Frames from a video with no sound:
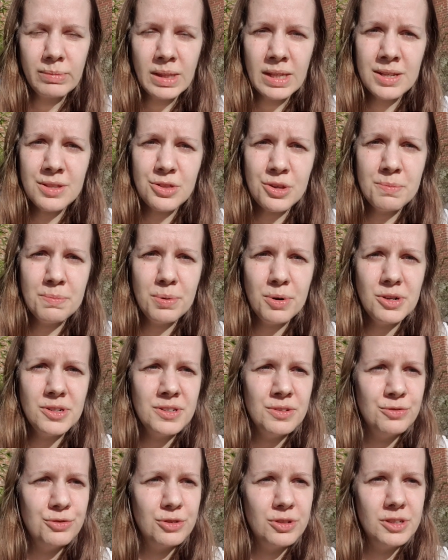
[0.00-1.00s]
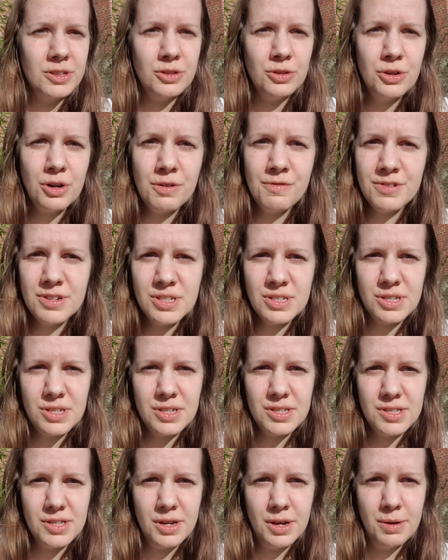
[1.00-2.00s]
It's important for the nervous
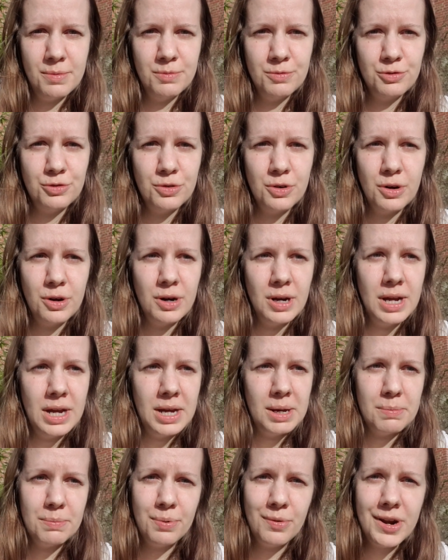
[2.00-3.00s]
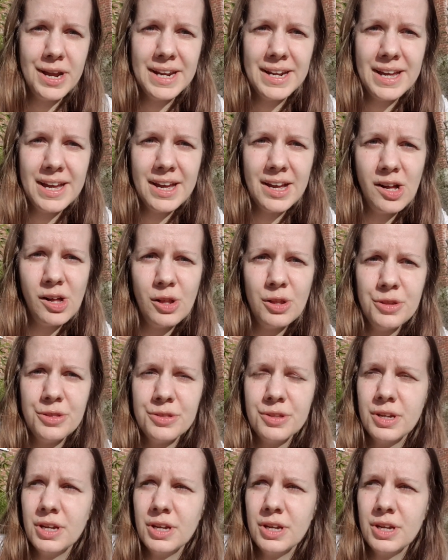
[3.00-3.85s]
system, for brain health,